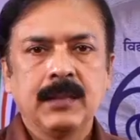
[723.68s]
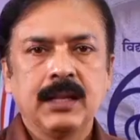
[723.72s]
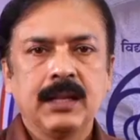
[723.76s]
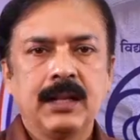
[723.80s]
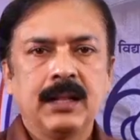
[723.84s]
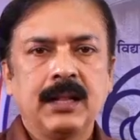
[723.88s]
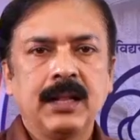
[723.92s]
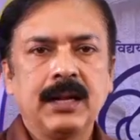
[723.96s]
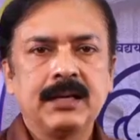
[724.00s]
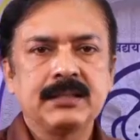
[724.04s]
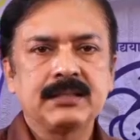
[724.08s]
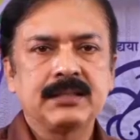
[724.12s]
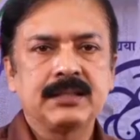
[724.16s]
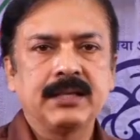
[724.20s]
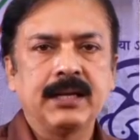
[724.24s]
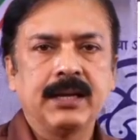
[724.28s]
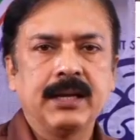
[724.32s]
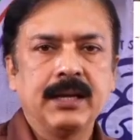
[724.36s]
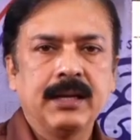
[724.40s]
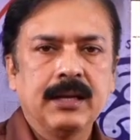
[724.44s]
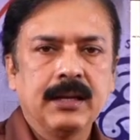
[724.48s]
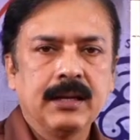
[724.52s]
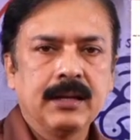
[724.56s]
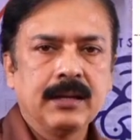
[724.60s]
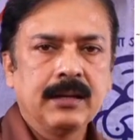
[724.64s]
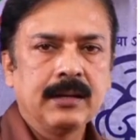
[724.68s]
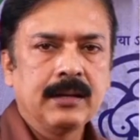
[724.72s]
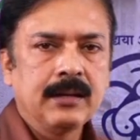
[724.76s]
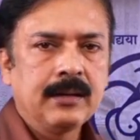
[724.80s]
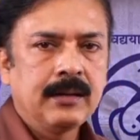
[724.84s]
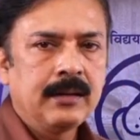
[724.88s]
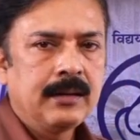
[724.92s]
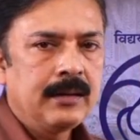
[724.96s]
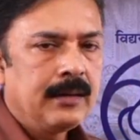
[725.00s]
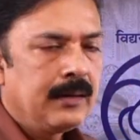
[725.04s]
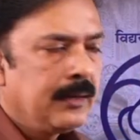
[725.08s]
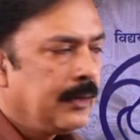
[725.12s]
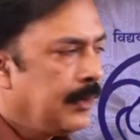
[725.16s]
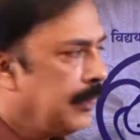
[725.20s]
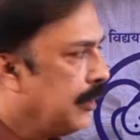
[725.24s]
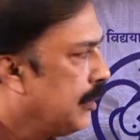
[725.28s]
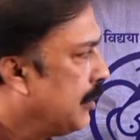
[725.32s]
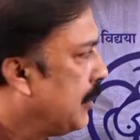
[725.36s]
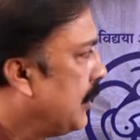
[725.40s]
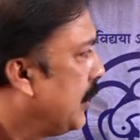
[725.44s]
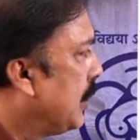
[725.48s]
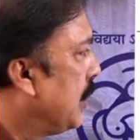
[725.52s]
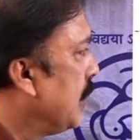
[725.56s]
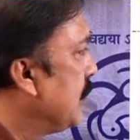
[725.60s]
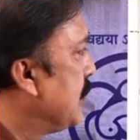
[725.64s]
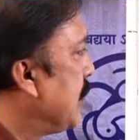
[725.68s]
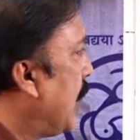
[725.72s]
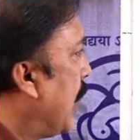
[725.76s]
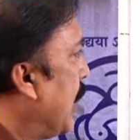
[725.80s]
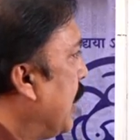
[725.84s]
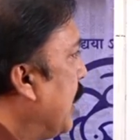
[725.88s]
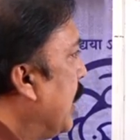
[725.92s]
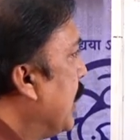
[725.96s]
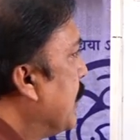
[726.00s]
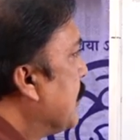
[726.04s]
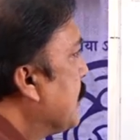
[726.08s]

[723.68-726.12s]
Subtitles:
Let's see. The design